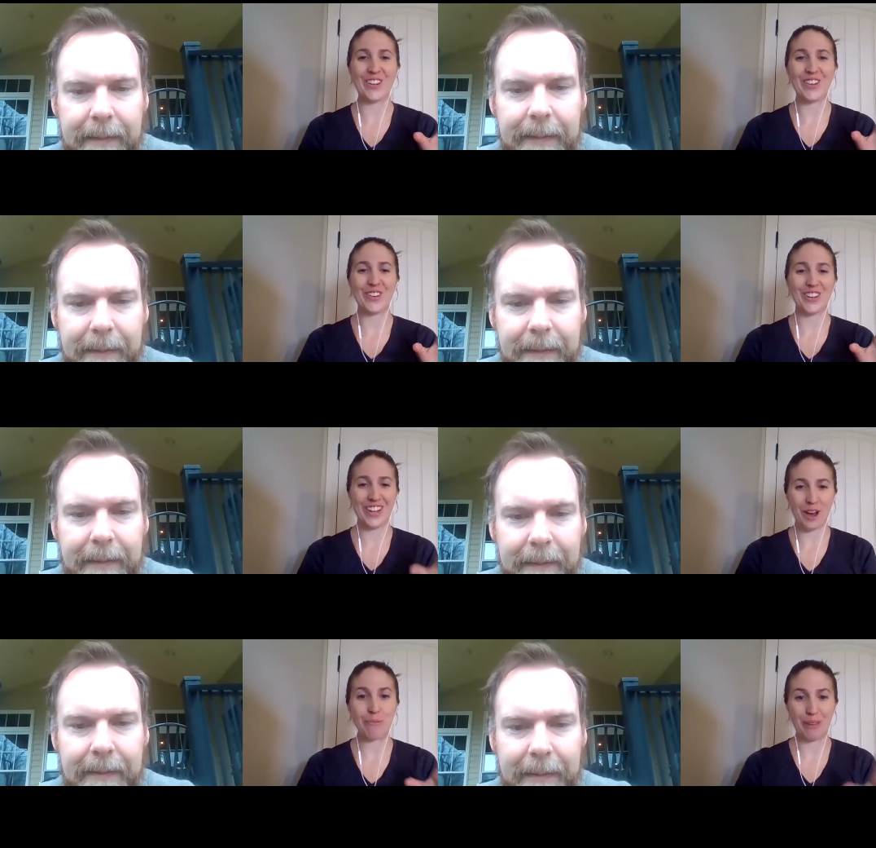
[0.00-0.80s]
Speaker 1: who
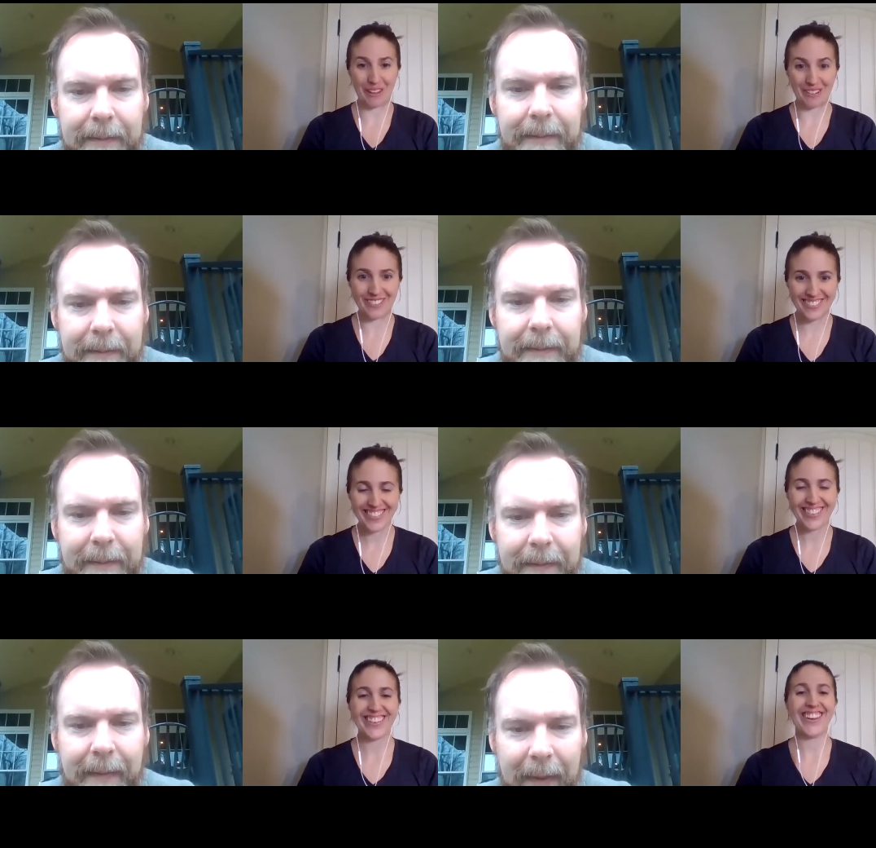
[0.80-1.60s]
could help you
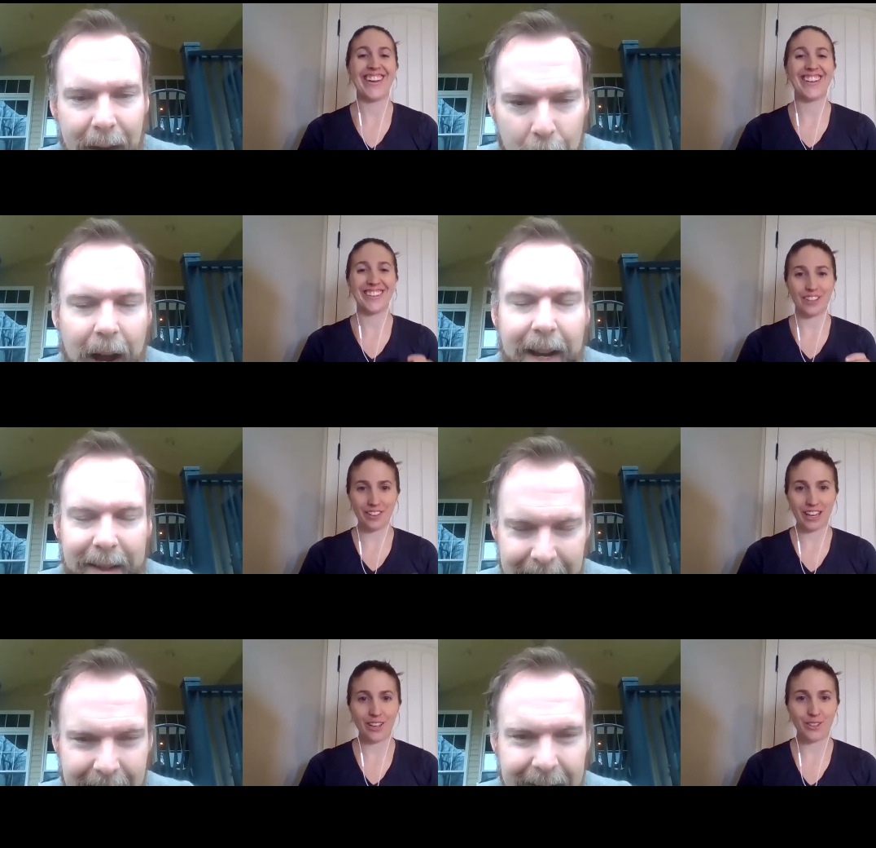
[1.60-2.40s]
and right.
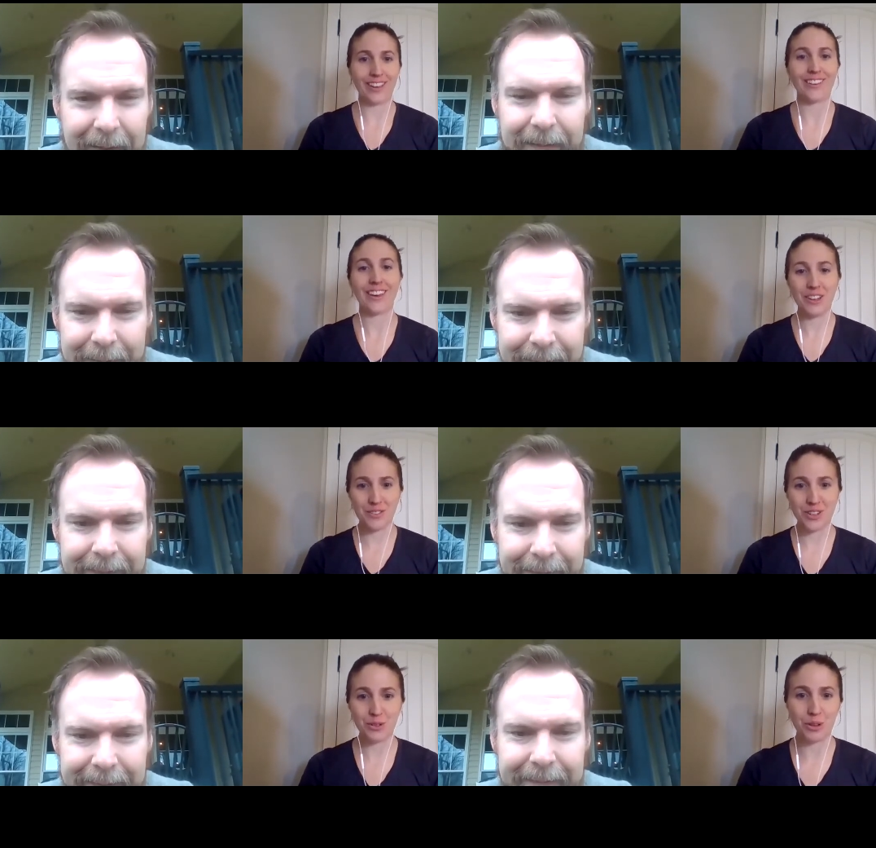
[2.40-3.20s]
Like say
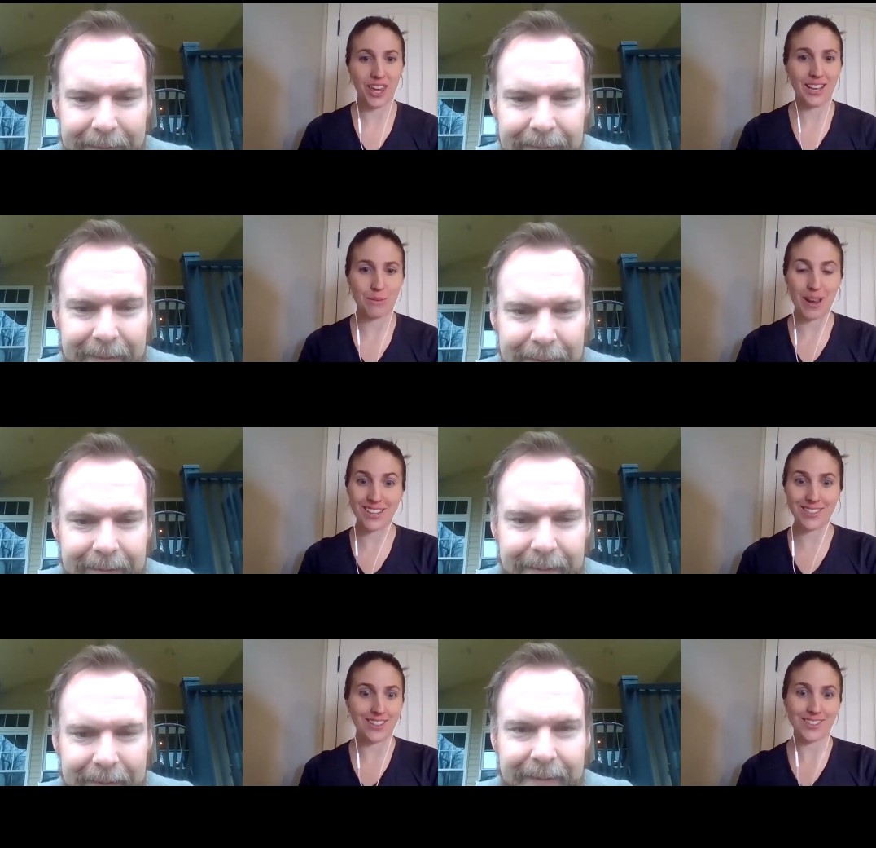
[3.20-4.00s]
individual case
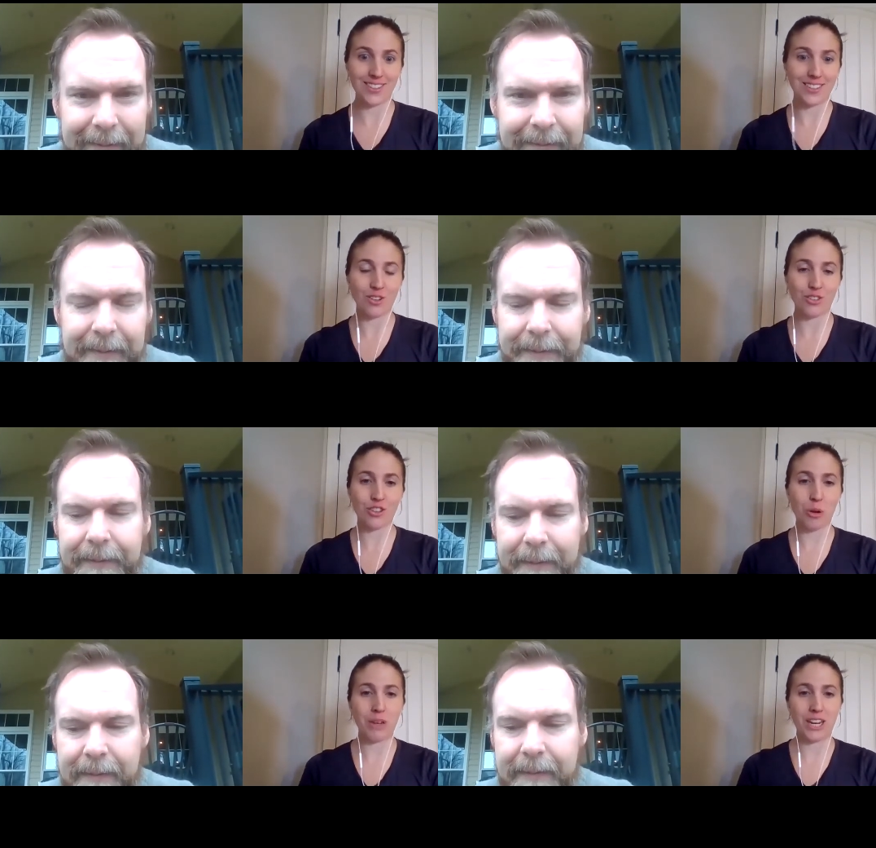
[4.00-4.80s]
basis. Uh,
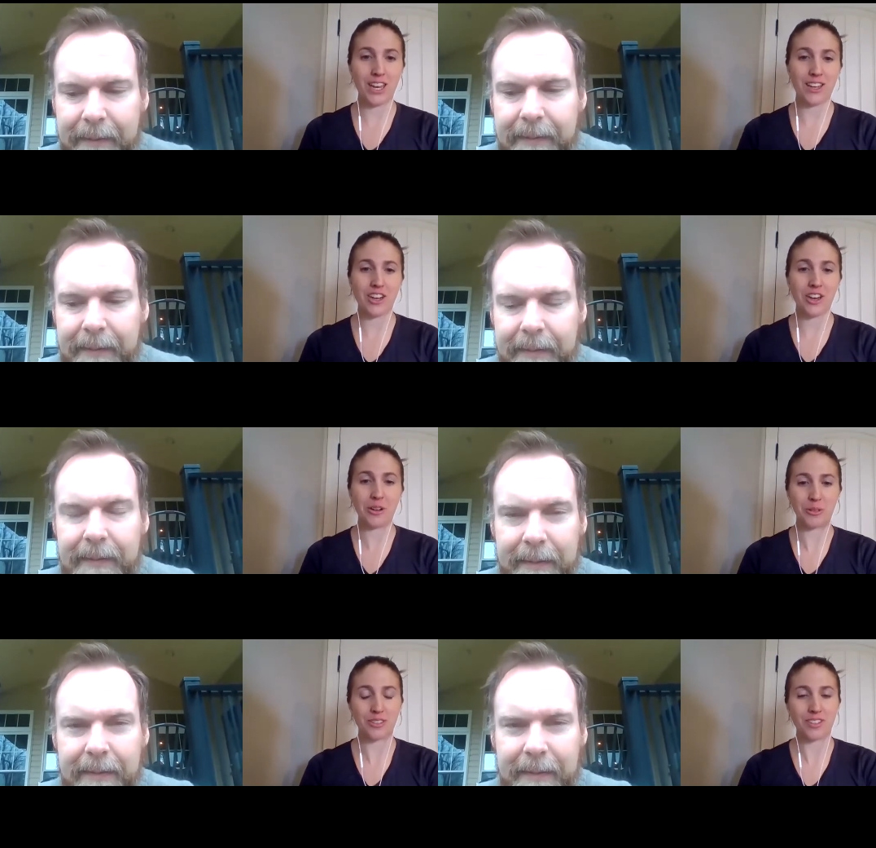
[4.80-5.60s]
there's so many
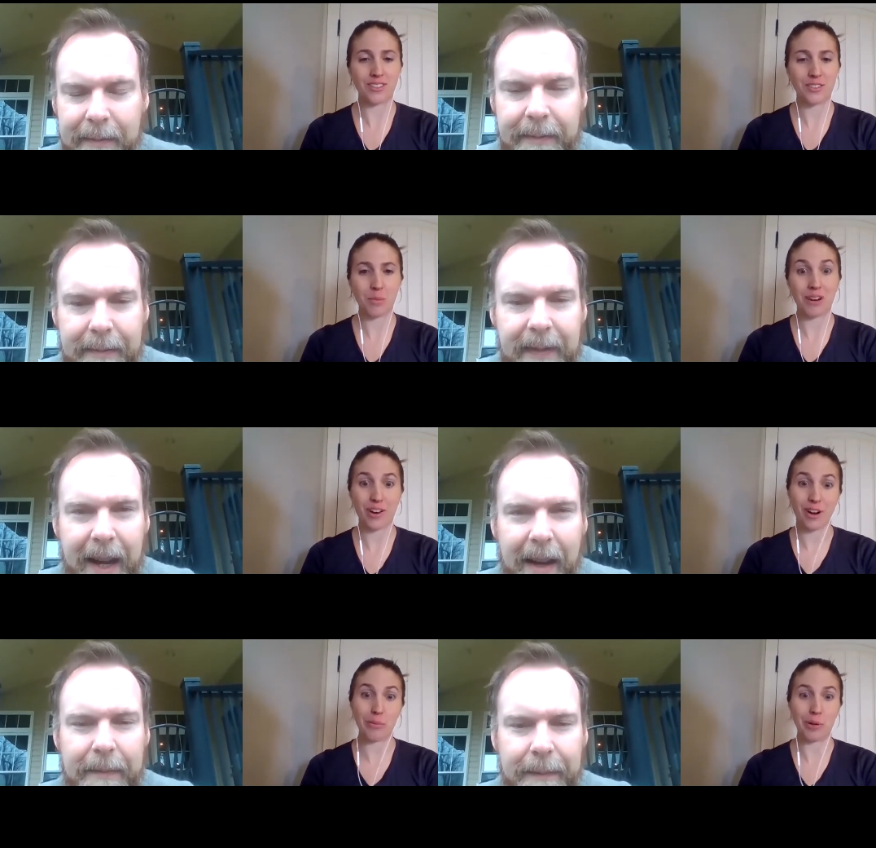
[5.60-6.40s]
unknowns and so many
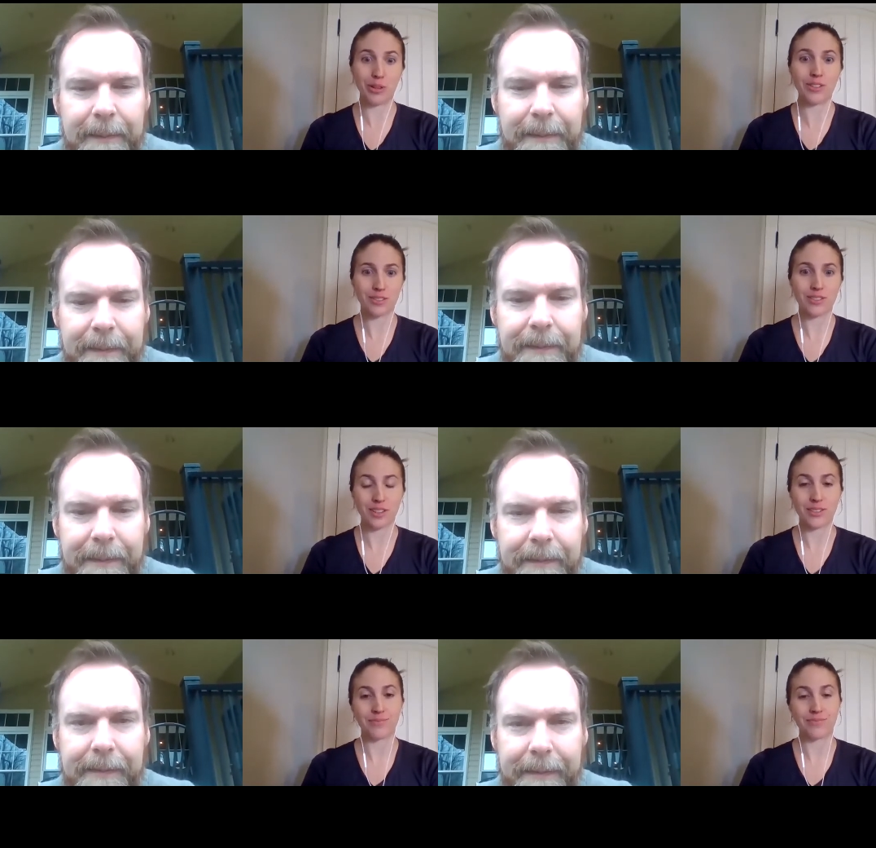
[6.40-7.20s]
yeah. variables.
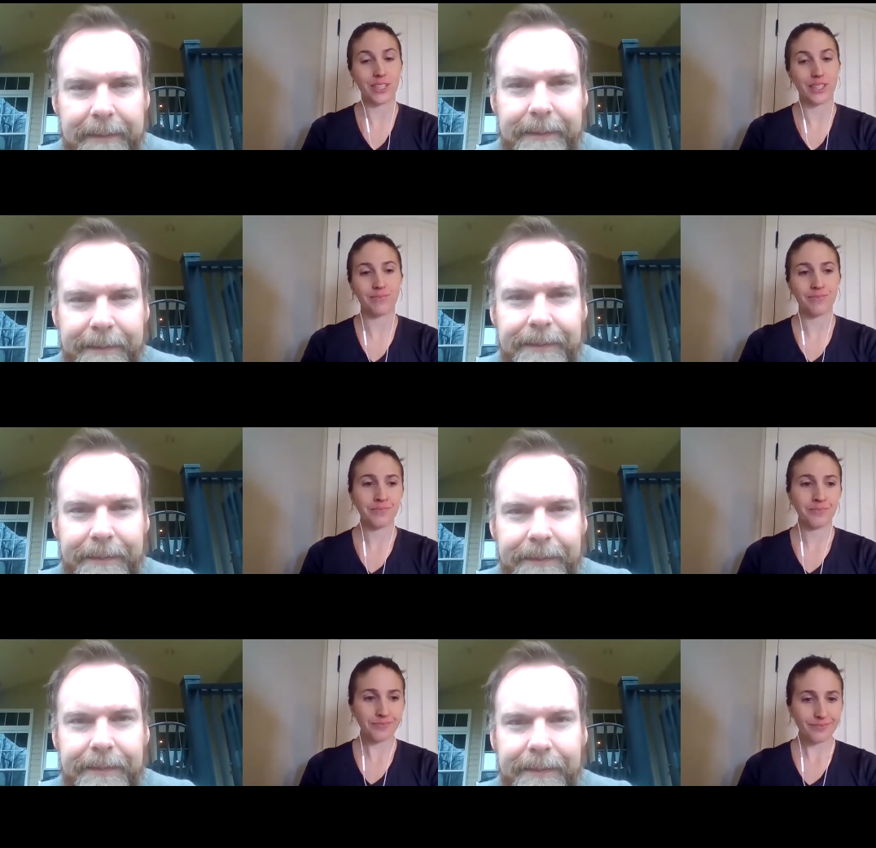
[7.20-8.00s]
So yeah.
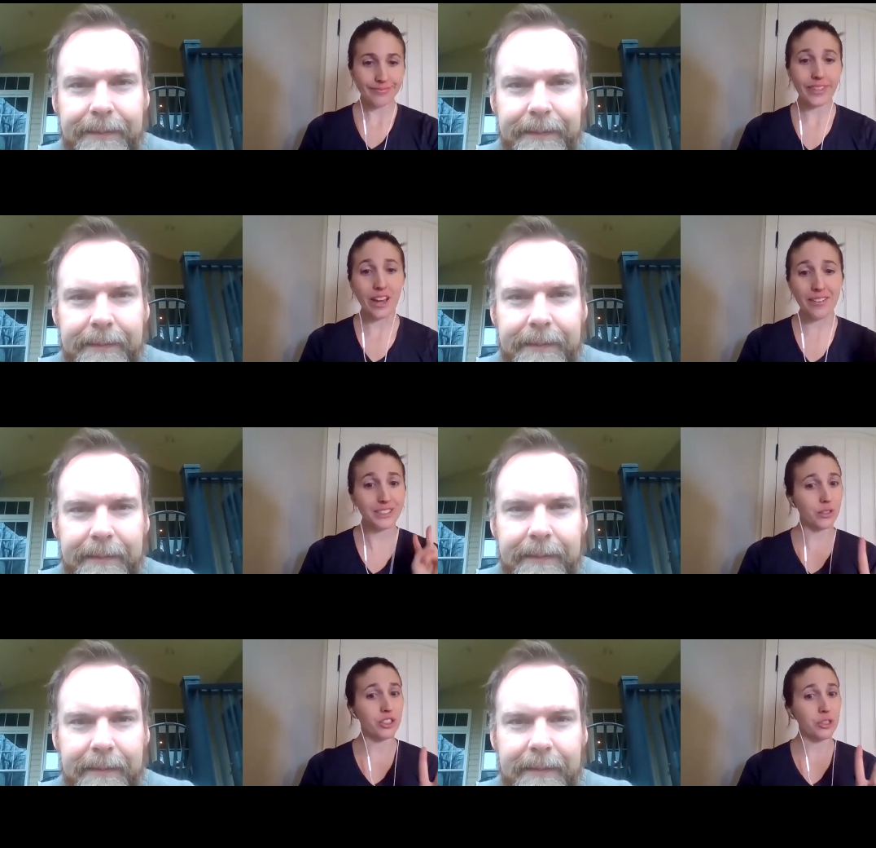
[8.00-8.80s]
All
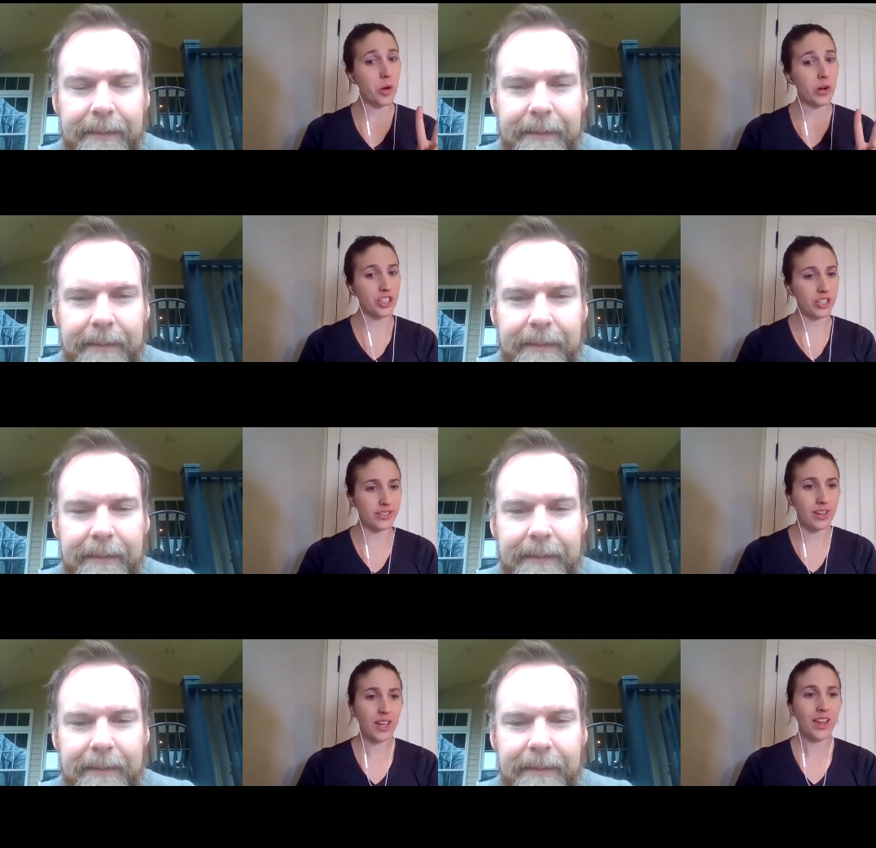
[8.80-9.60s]
right. So two more
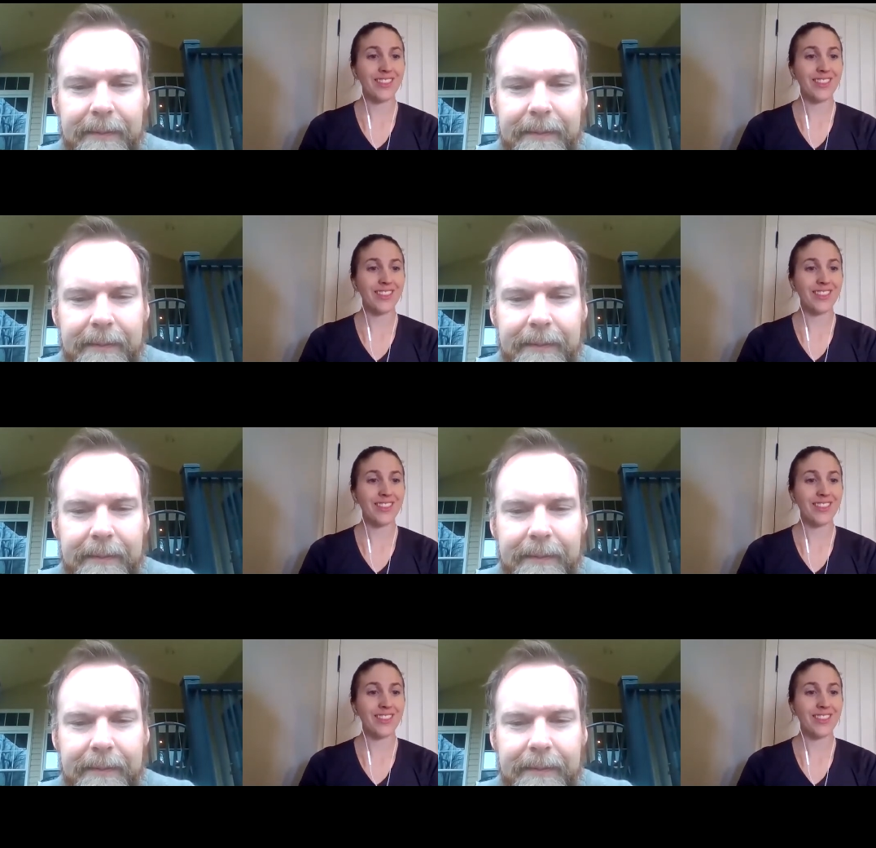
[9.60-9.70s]
questions.